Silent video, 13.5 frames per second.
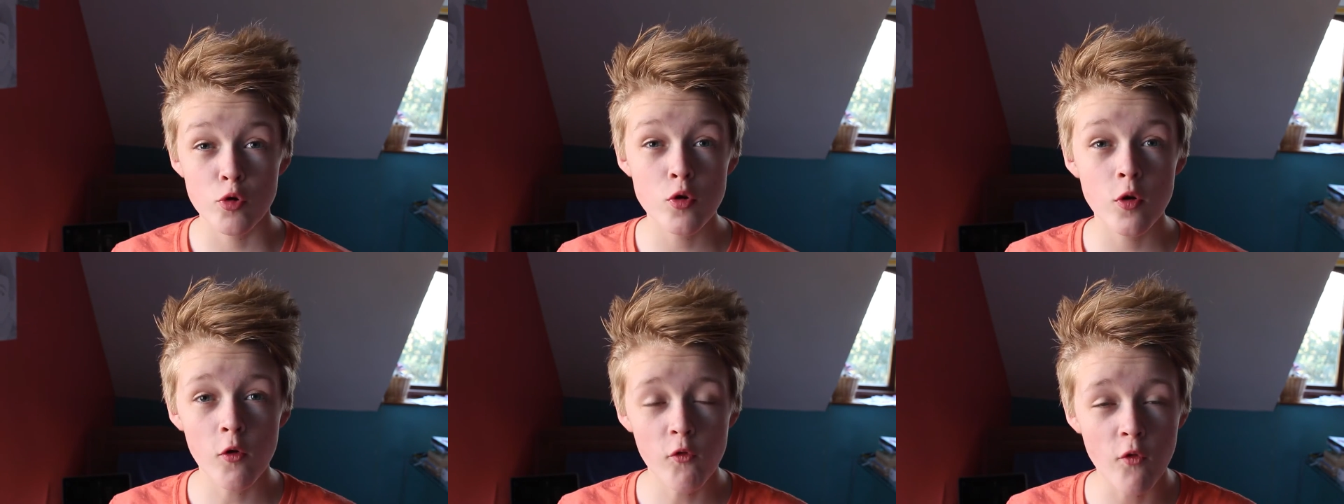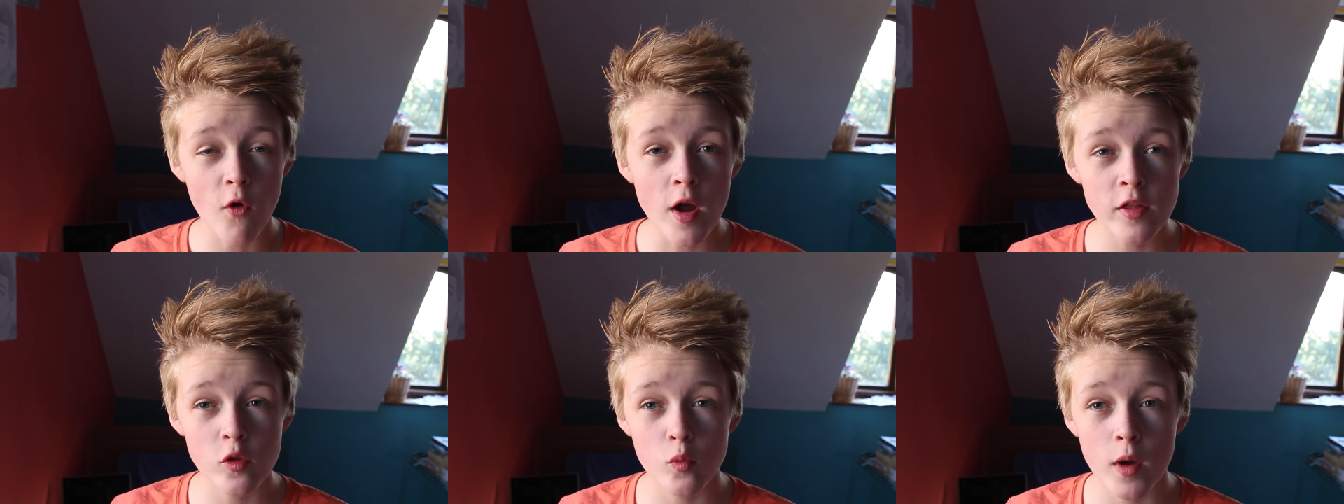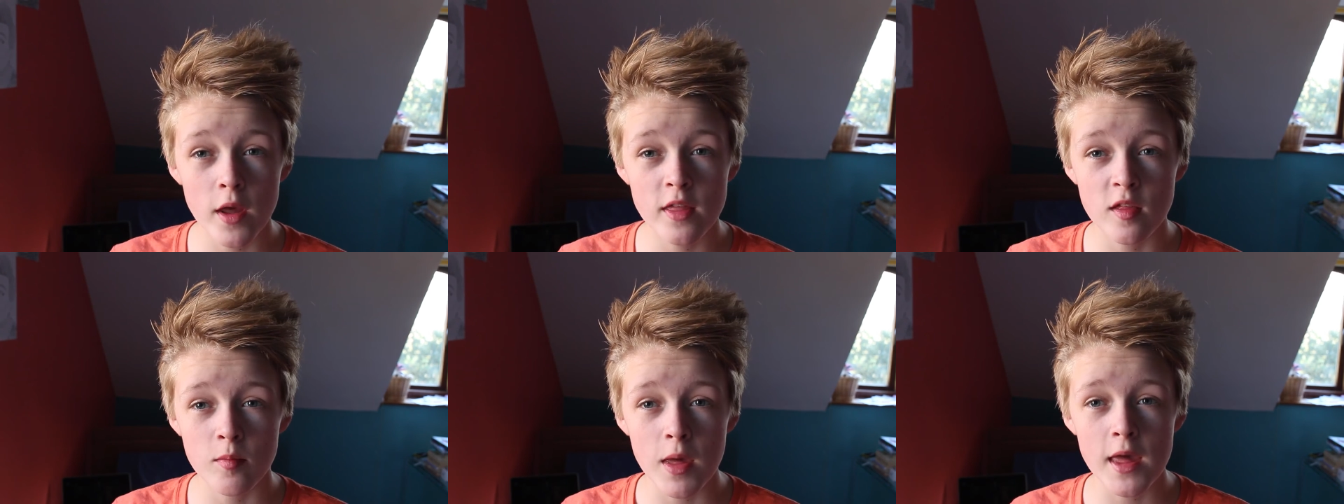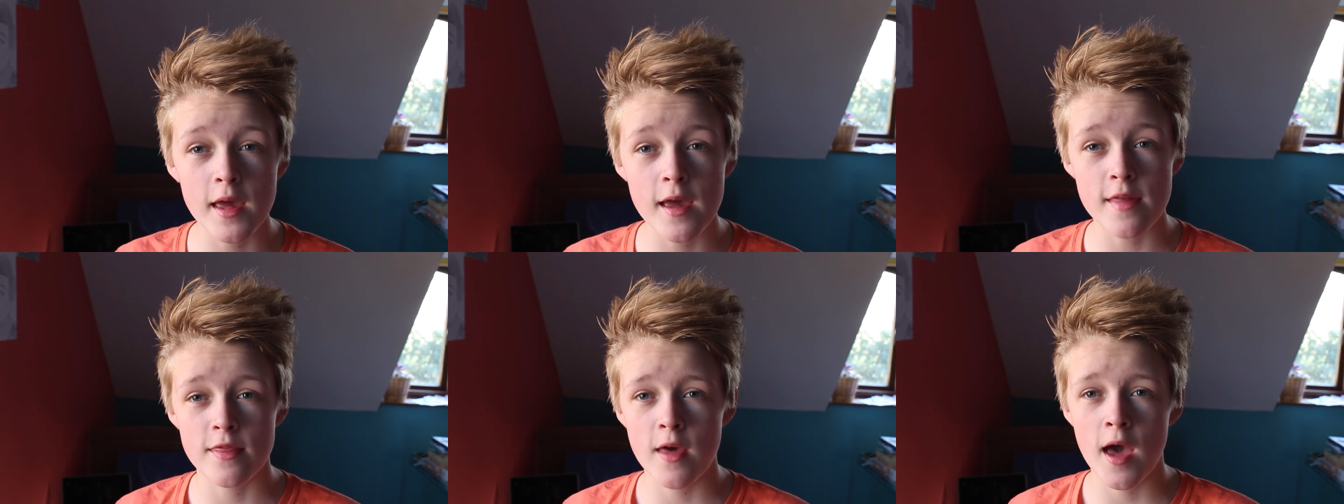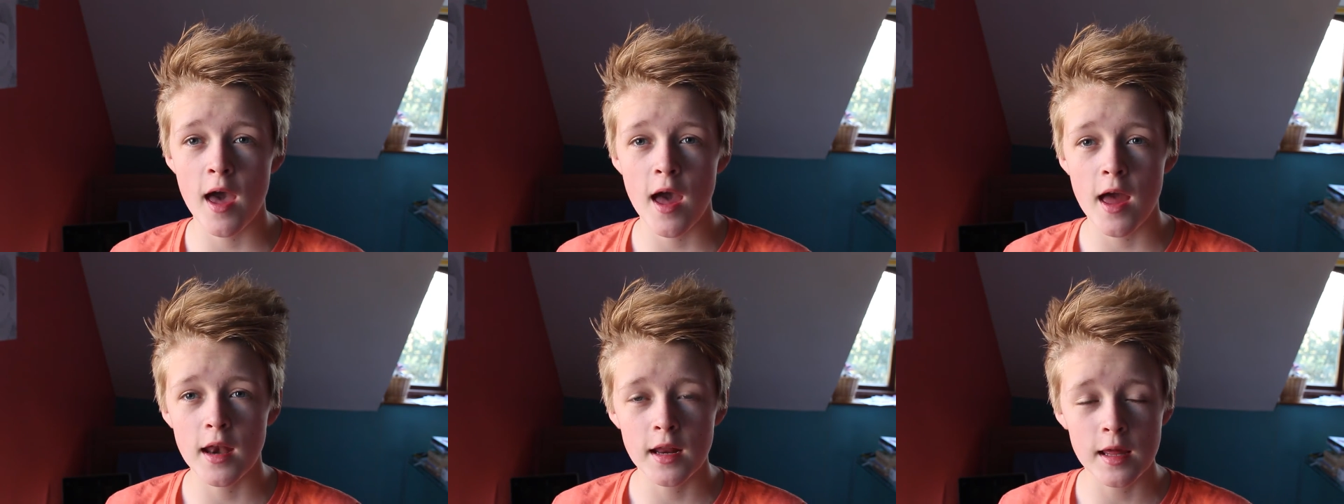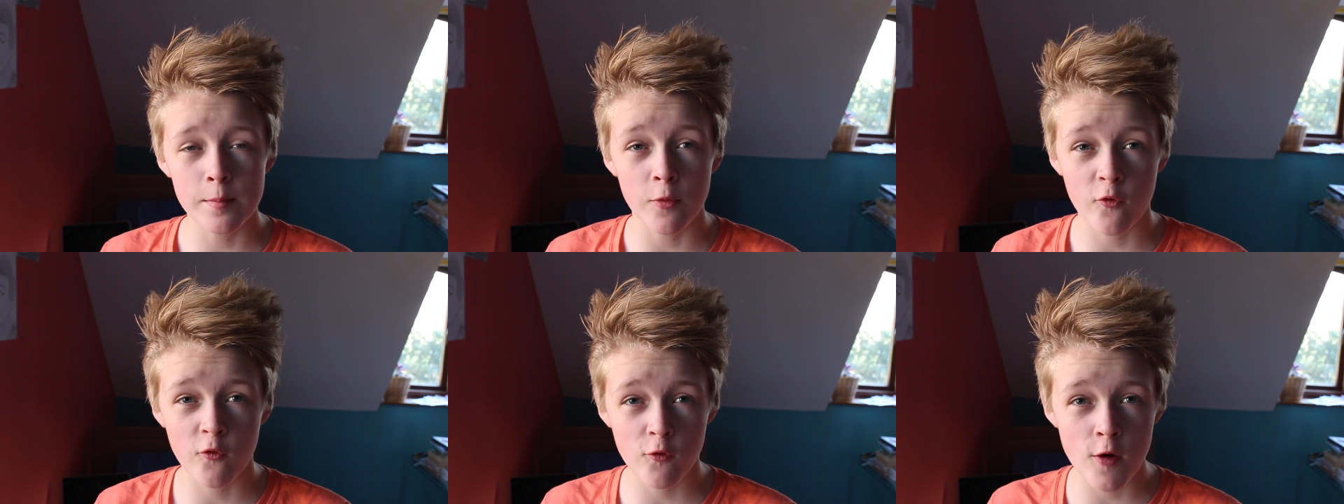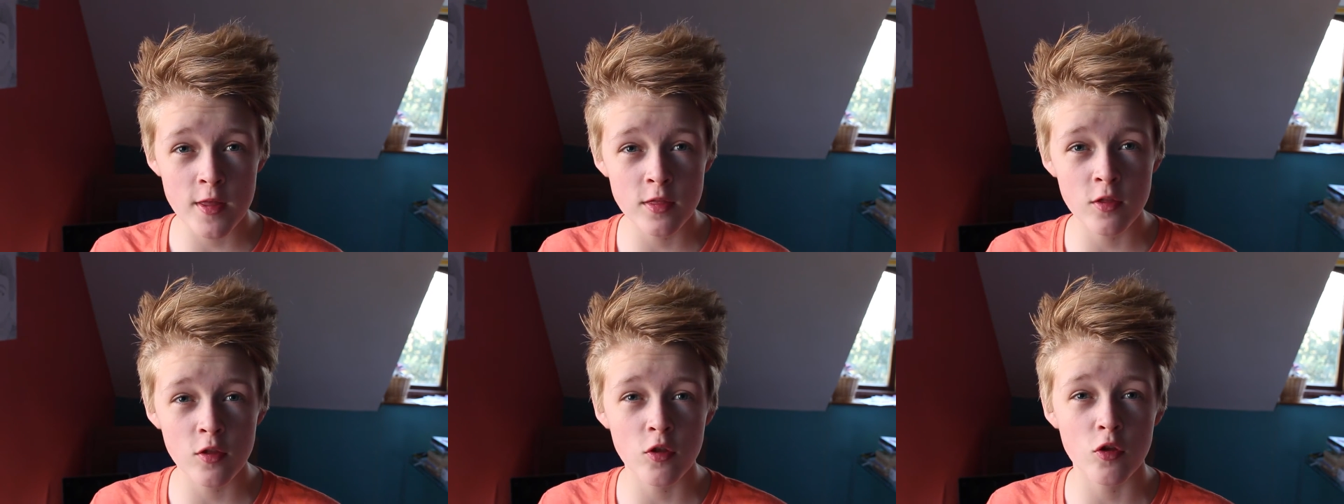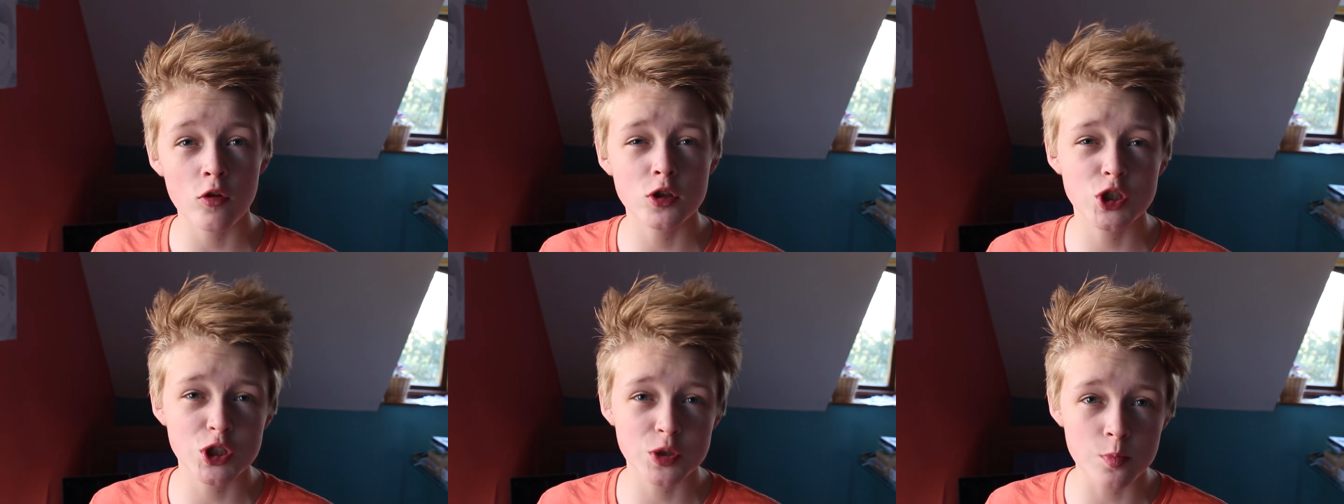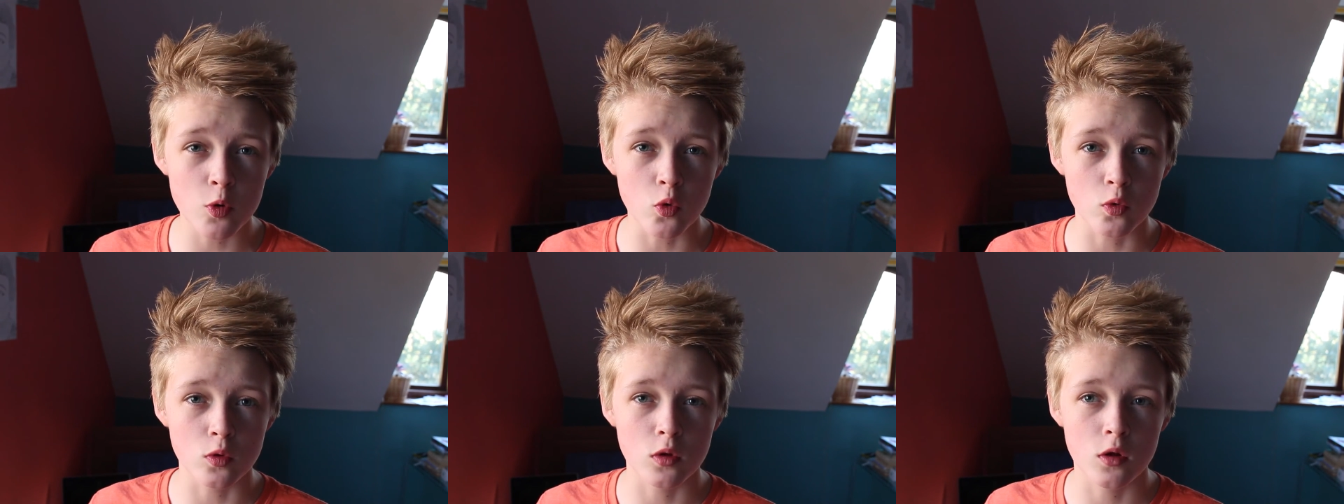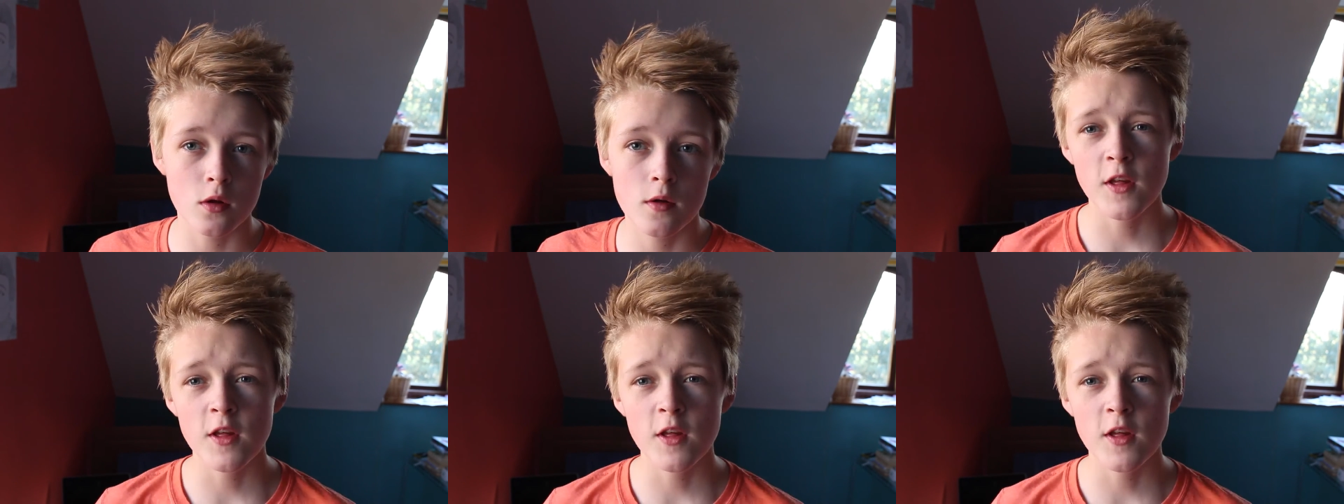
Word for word: Bruno finds a way to make it there and he befriends Shmuel.